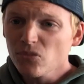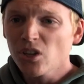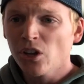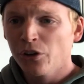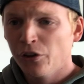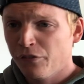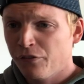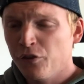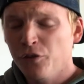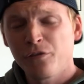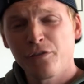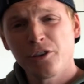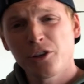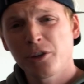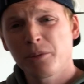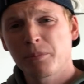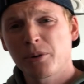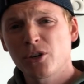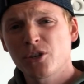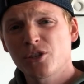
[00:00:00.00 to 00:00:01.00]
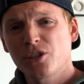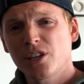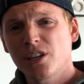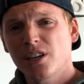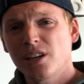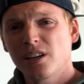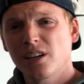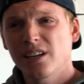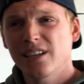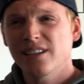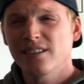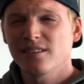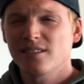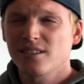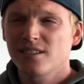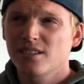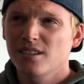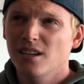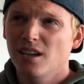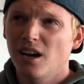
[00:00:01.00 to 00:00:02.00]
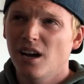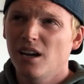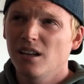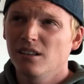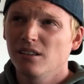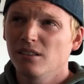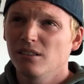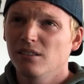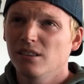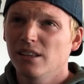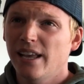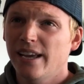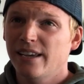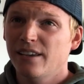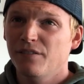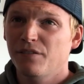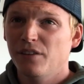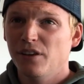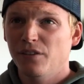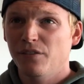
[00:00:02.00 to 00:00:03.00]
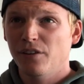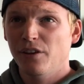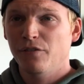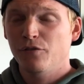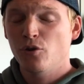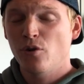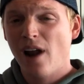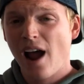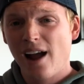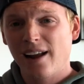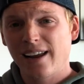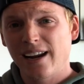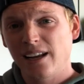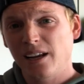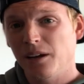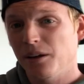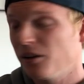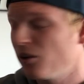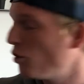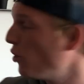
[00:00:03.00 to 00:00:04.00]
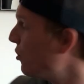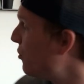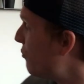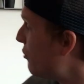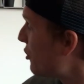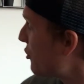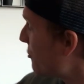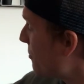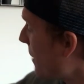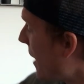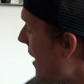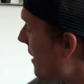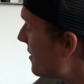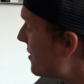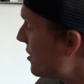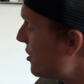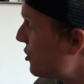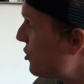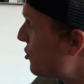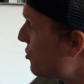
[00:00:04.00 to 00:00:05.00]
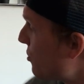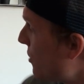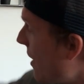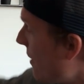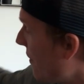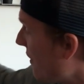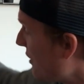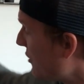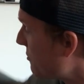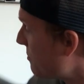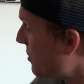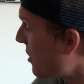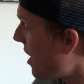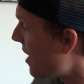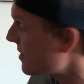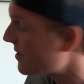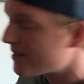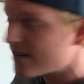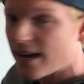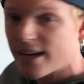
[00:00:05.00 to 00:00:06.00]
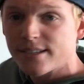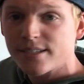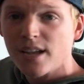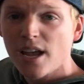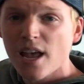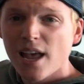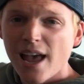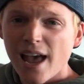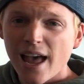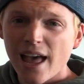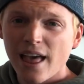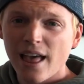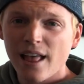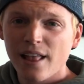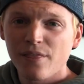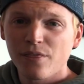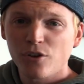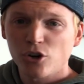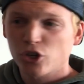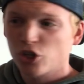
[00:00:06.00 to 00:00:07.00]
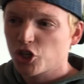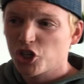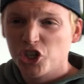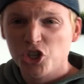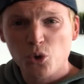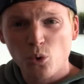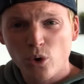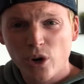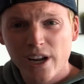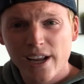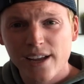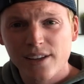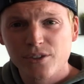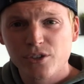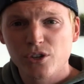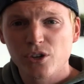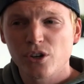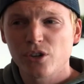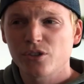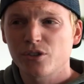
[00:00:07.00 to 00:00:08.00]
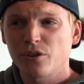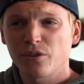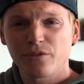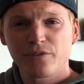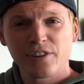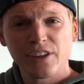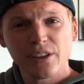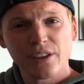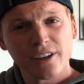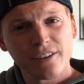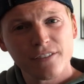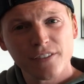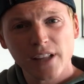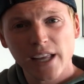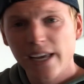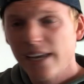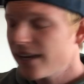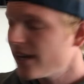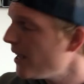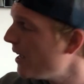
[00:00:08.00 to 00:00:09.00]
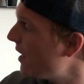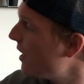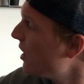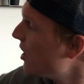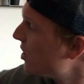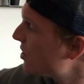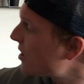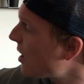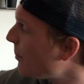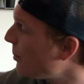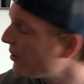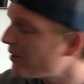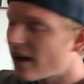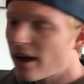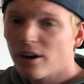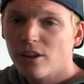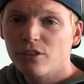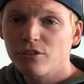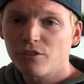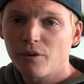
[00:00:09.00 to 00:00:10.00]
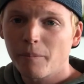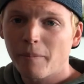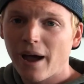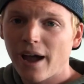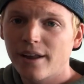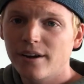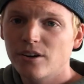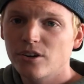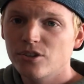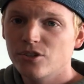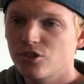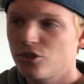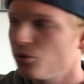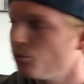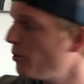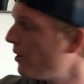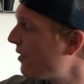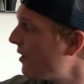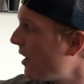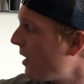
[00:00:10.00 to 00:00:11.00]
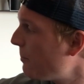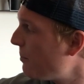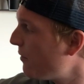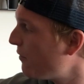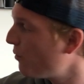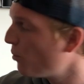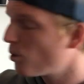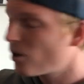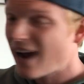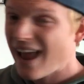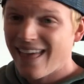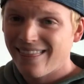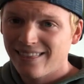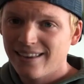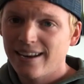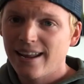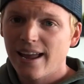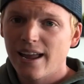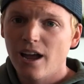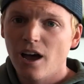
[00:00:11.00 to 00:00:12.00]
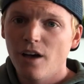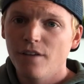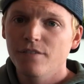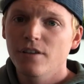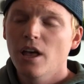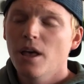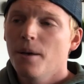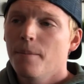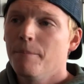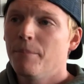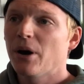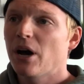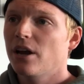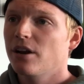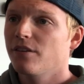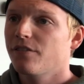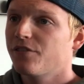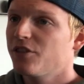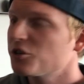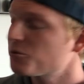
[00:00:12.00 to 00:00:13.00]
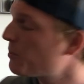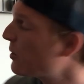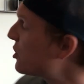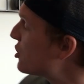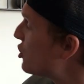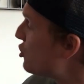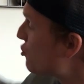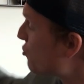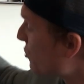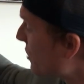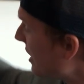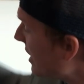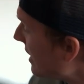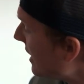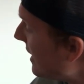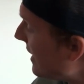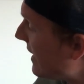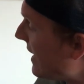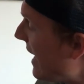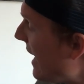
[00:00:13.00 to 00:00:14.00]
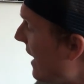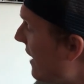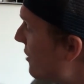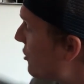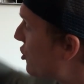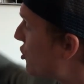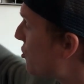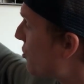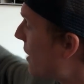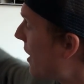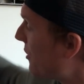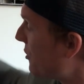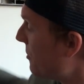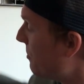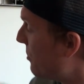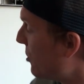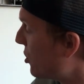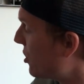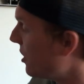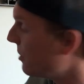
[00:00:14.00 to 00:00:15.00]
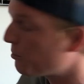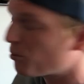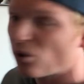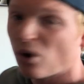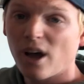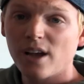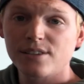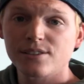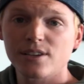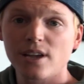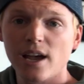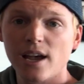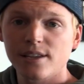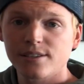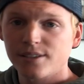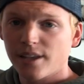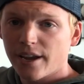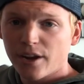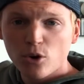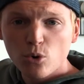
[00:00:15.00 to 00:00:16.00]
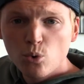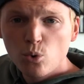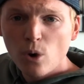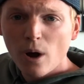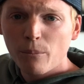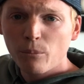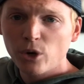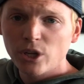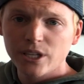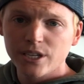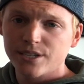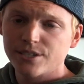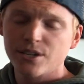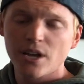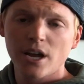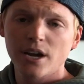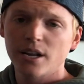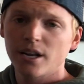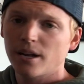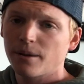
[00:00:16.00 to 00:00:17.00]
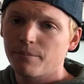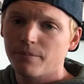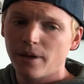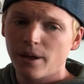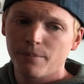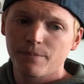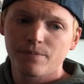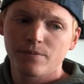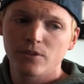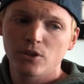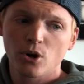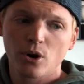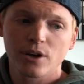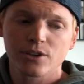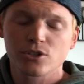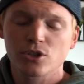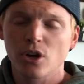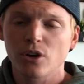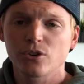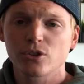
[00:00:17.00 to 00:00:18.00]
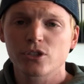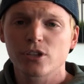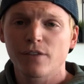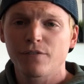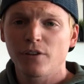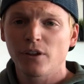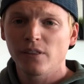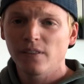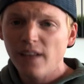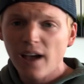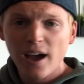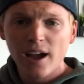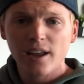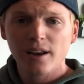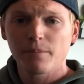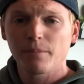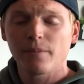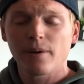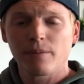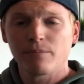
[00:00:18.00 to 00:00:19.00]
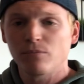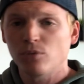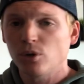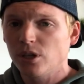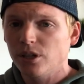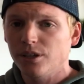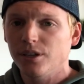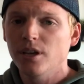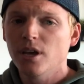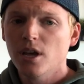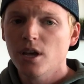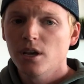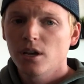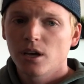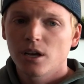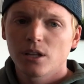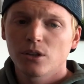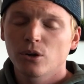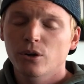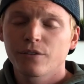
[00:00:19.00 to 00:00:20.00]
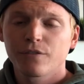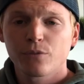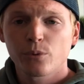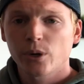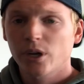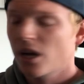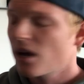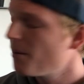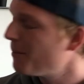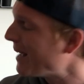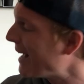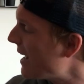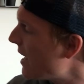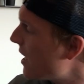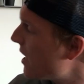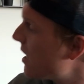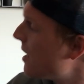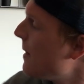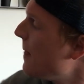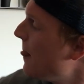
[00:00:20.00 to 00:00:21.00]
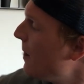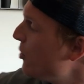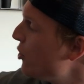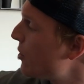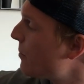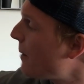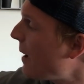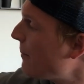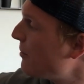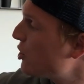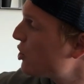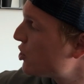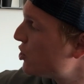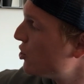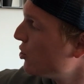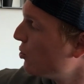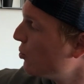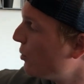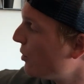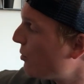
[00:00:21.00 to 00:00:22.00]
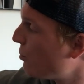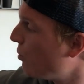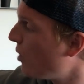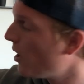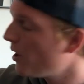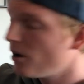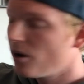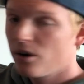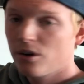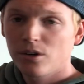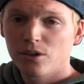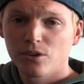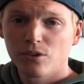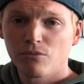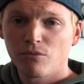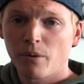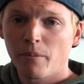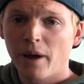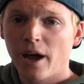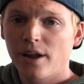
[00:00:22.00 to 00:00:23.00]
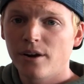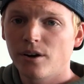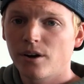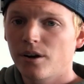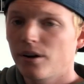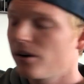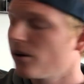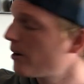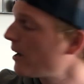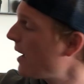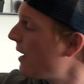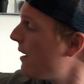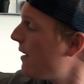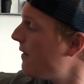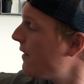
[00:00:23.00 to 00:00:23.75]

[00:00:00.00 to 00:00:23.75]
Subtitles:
If you feel the person is if you're not getting good responses throughout this process and they're just short answers, they're feeling flaky, double down on the reminders, do one the night before and the day of. But if this person's really engaged throughout the booking process, like, ooh, I'm really excited, I saw your stuff online, I'm really looking forward to coming in, you could probably just do with one reminder, okay?